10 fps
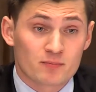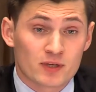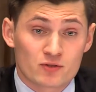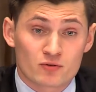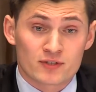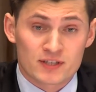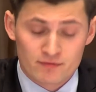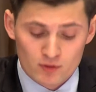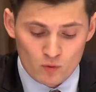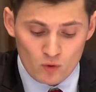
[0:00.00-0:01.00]
been through a
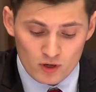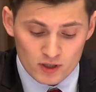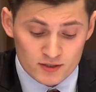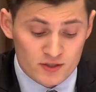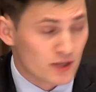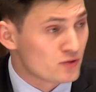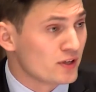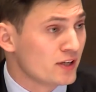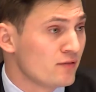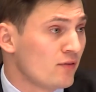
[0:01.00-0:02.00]
civil war, trying to
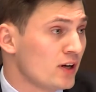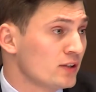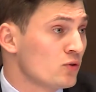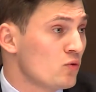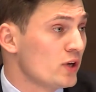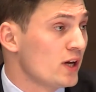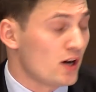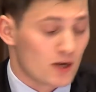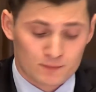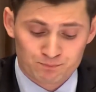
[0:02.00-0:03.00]
identify who we
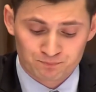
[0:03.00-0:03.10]
are,